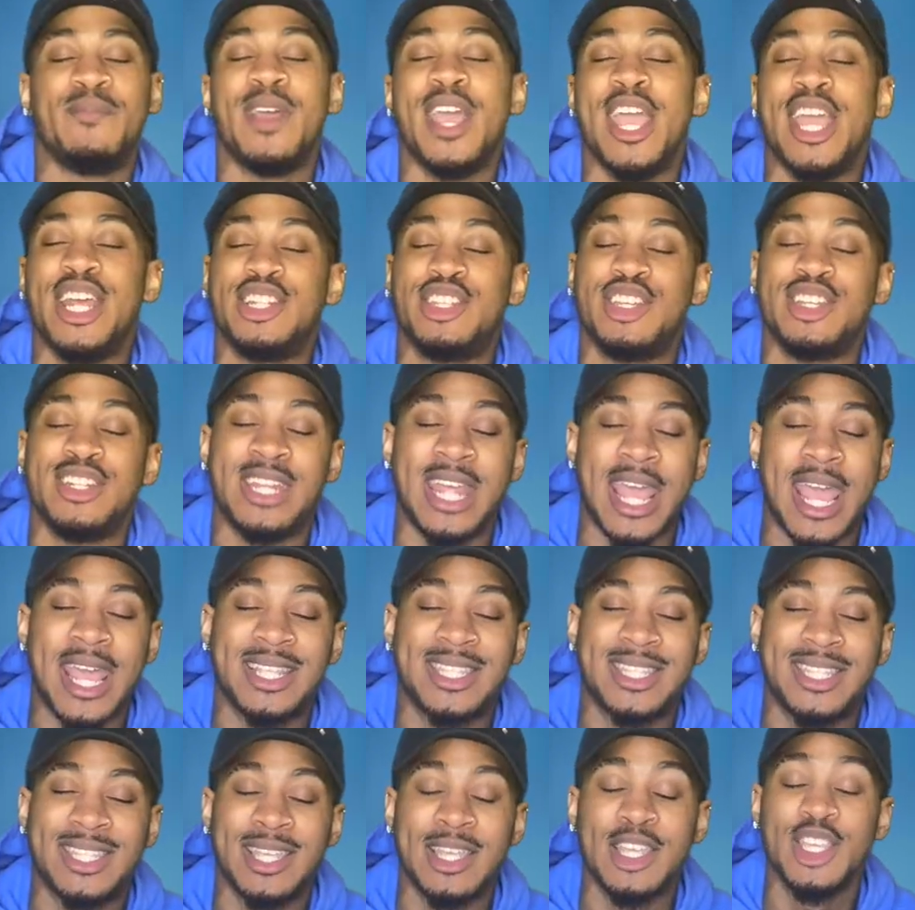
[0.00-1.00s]
internet,
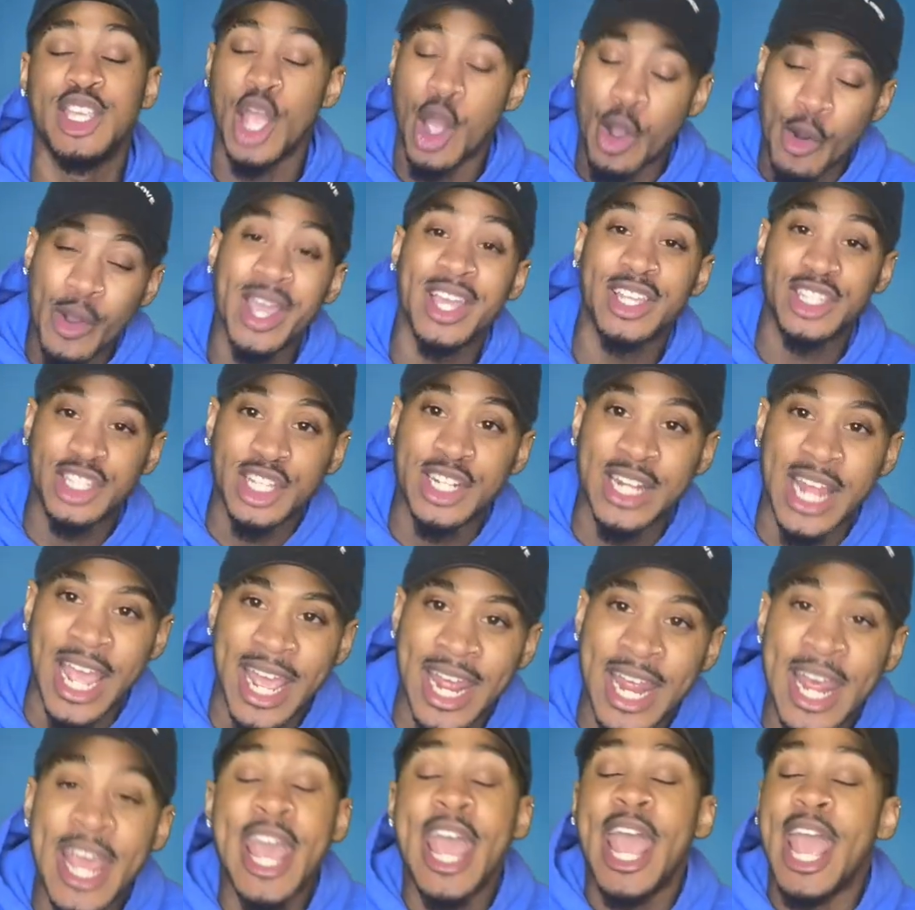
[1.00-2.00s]
your
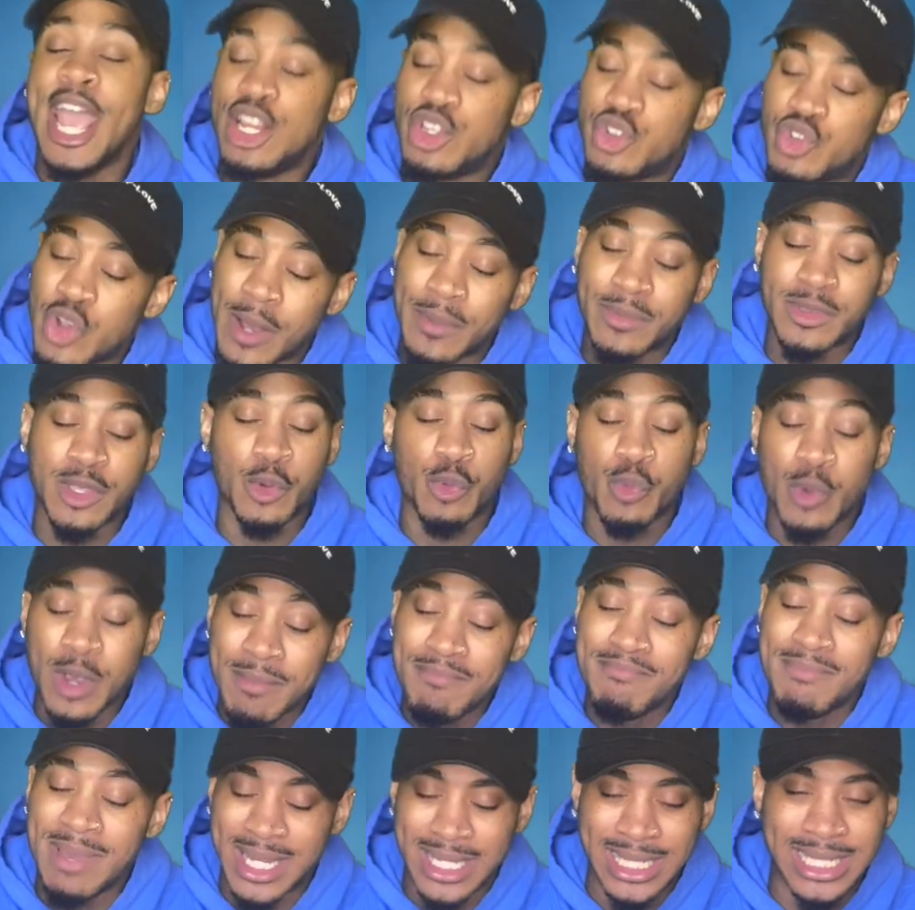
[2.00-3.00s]
internet, and dropped the
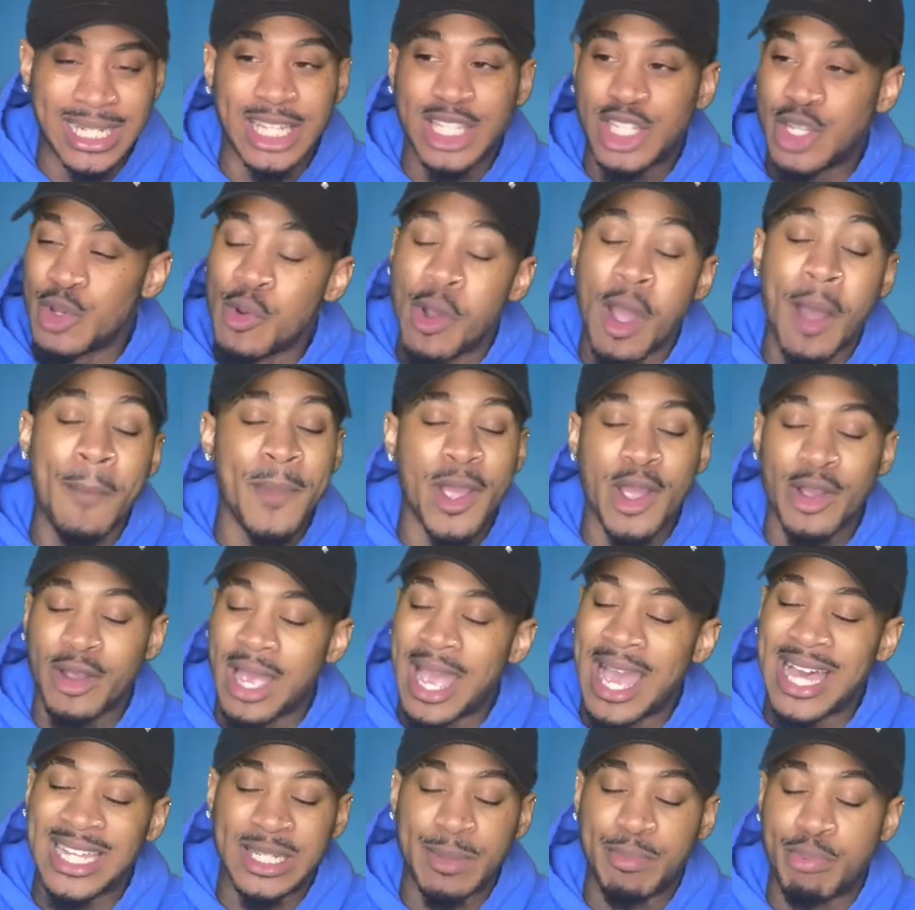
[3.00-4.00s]
remixer to America
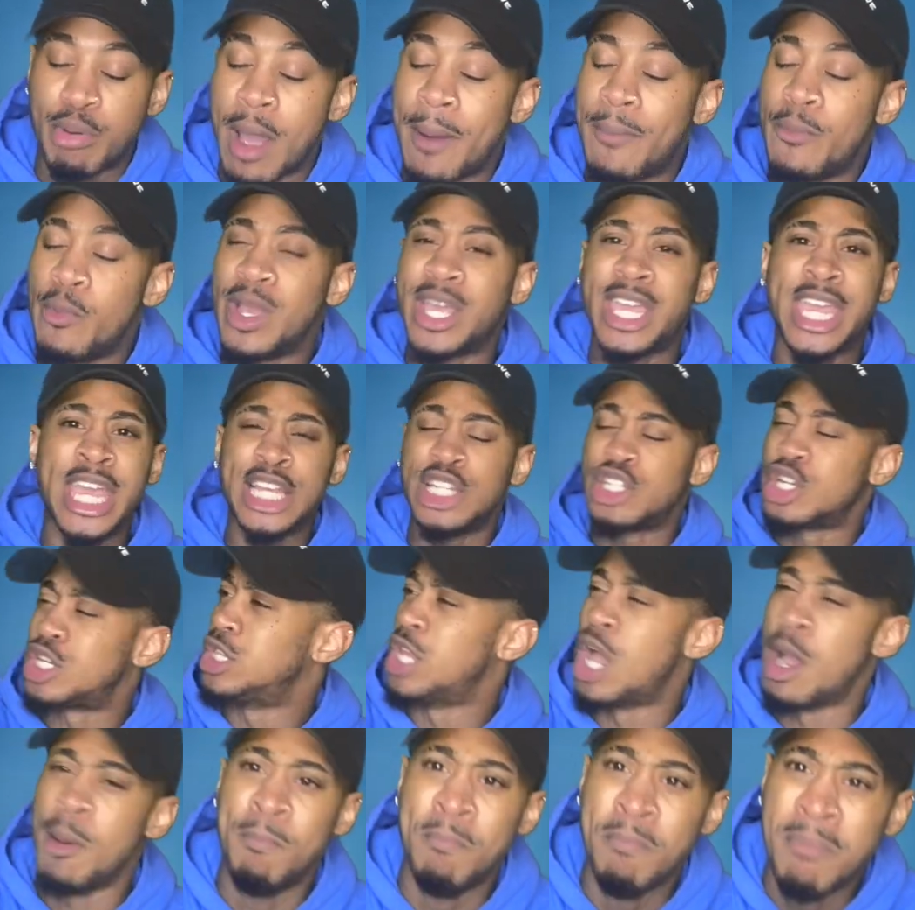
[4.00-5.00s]
Has a Problem with Kendrick
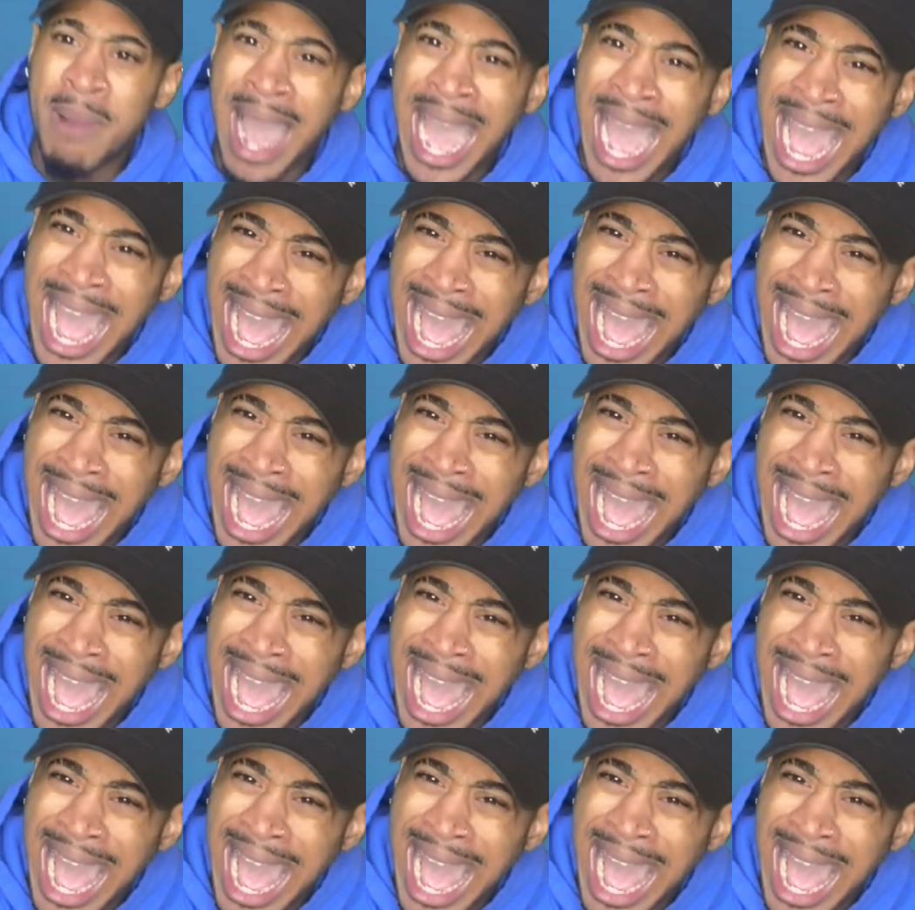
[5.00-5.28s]
Lamar.